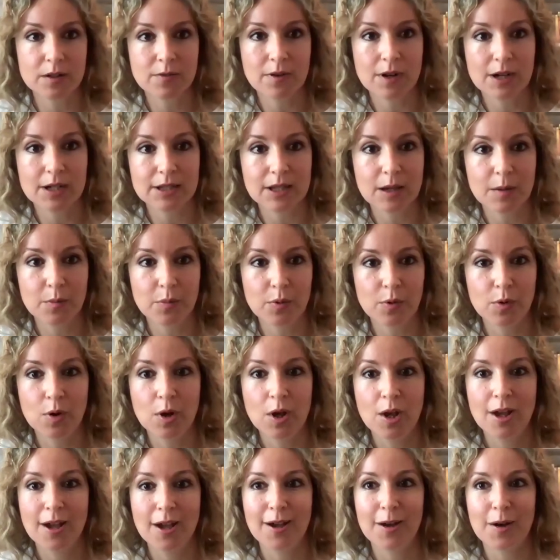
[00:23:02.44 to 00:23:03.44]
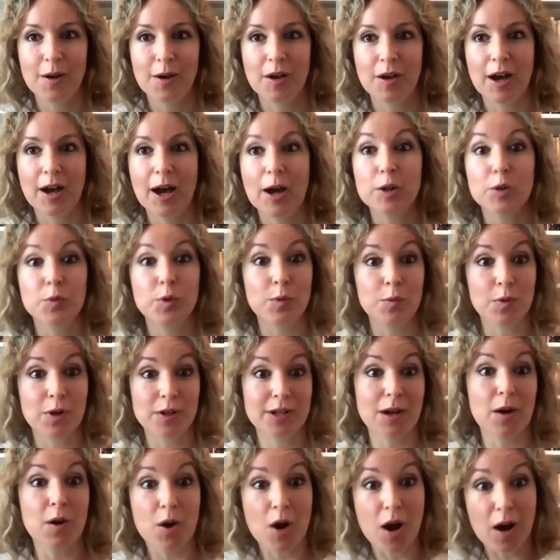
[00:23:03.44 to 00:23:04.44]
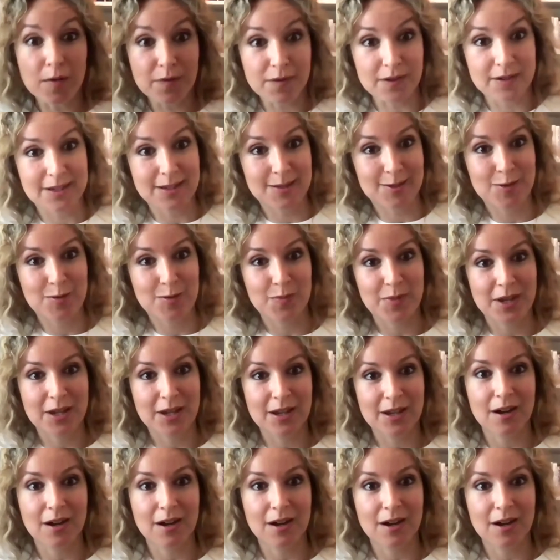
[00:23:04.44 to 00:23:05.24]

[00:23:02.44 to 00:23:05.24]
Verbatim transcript: for example? Uh, how do we want our offices to be?